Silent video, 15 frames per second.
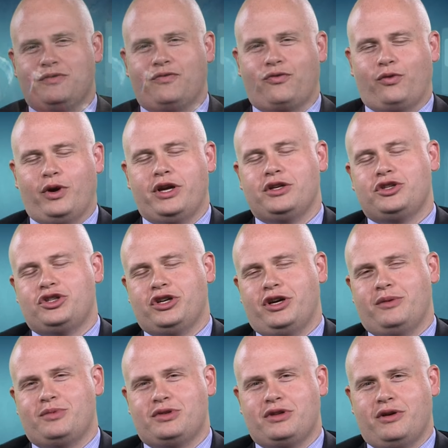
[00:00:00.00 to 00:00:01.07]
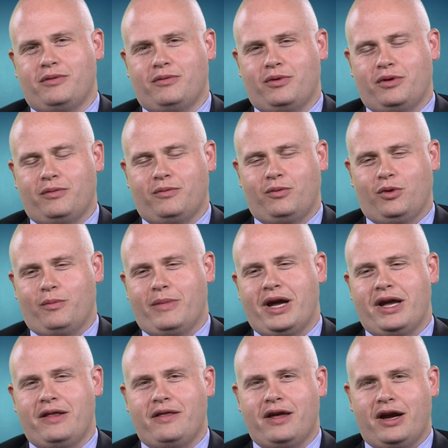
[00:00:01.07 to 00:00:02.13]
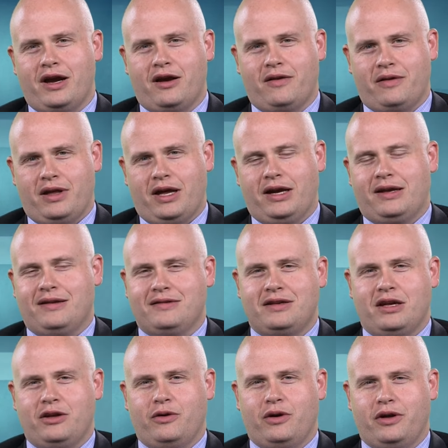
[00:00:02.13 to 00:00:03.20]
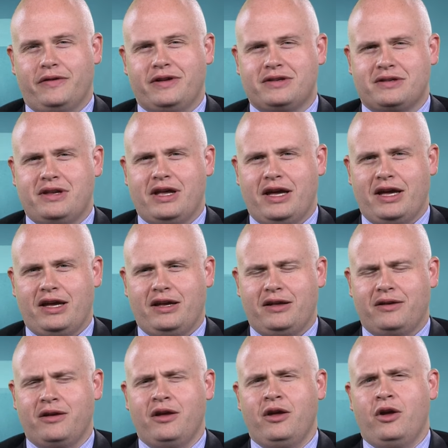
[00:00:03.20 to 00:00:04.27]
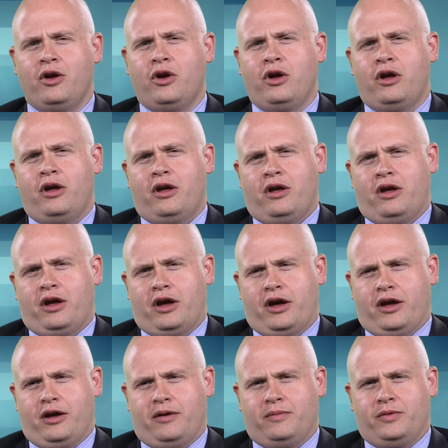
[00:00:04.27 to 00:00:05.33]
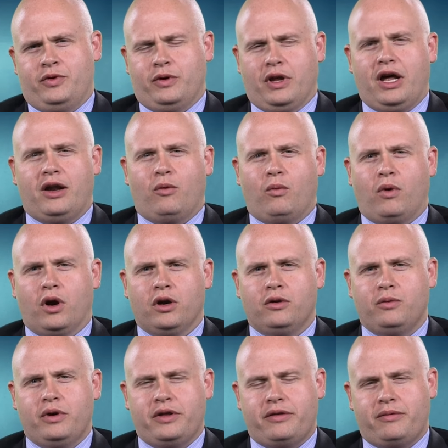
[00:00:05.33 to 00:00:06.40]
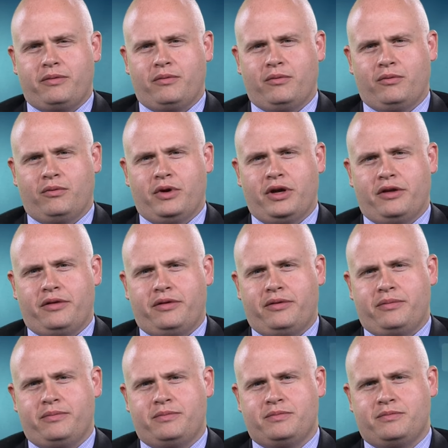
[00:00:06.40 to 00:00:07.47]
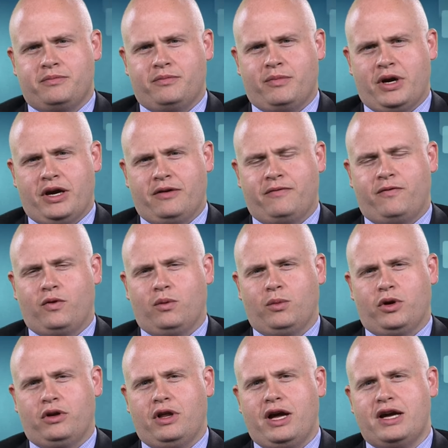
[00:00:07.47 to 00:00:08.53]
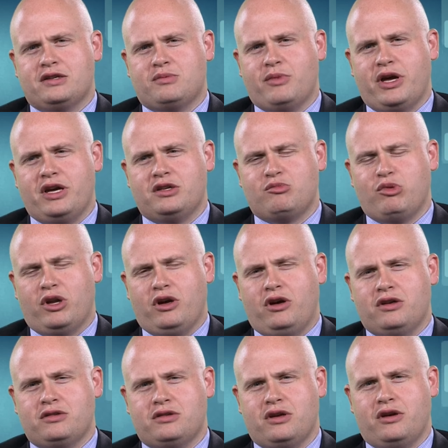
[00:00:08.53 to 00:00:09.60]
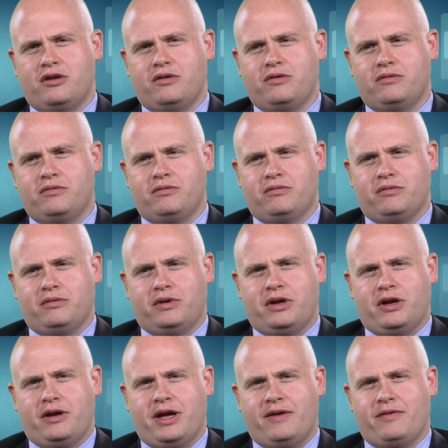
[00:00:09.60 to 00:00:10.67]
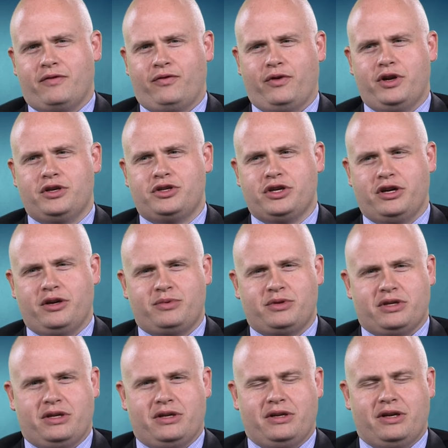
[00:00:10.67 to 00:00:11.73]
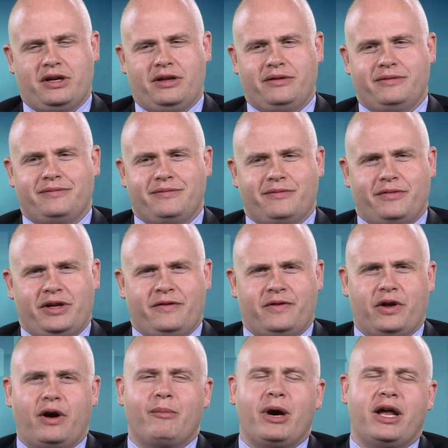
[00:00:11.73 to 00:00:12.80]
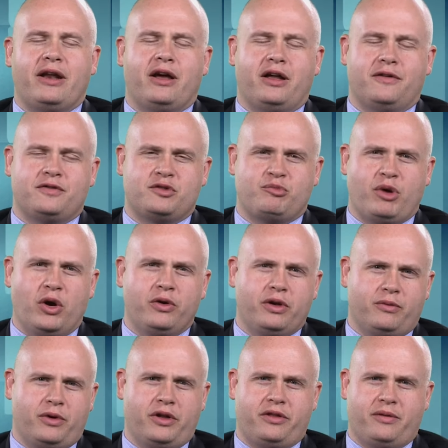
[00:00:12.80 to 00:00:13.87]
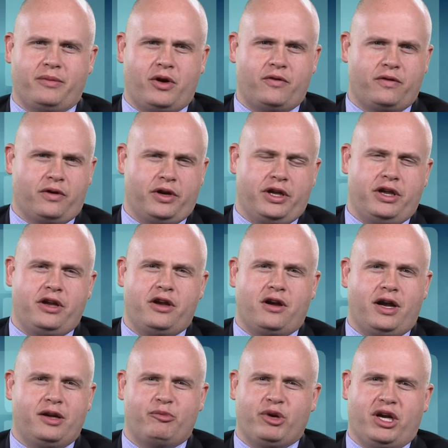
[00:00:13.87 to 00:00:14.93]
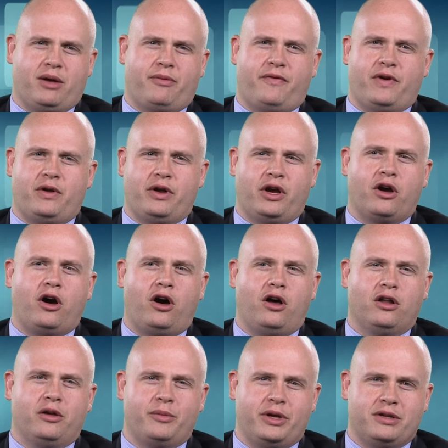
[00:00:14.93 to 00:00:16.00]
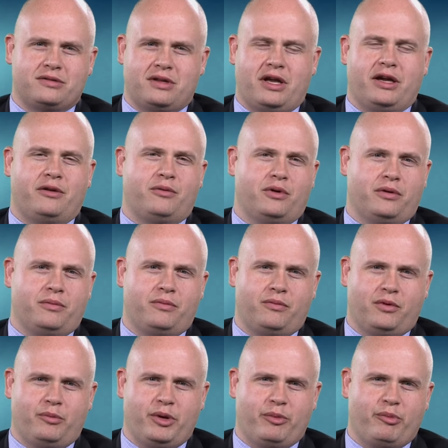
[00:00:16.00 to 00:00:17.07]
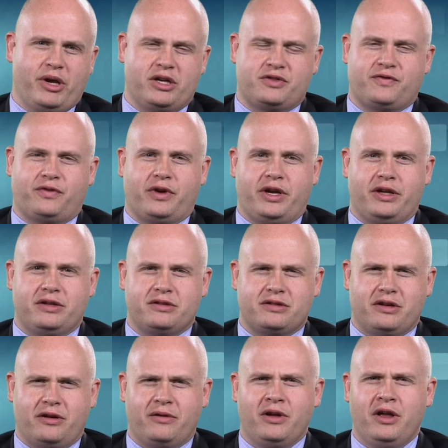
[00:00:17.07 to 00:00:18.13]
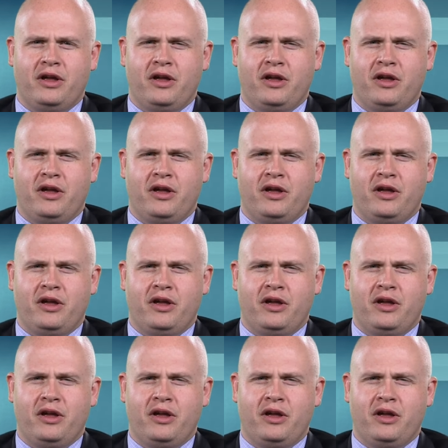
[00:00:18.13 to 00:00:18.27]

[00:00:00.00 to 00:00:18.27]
and friendships that were, were made there that I continue on this day and uh, do a lot of work with, with my former classmates, but also uh, have the friendships and, and even though I might not have spoken with them over a year, I can pick up the phone and call them, and it's like we're we've been best friends. So,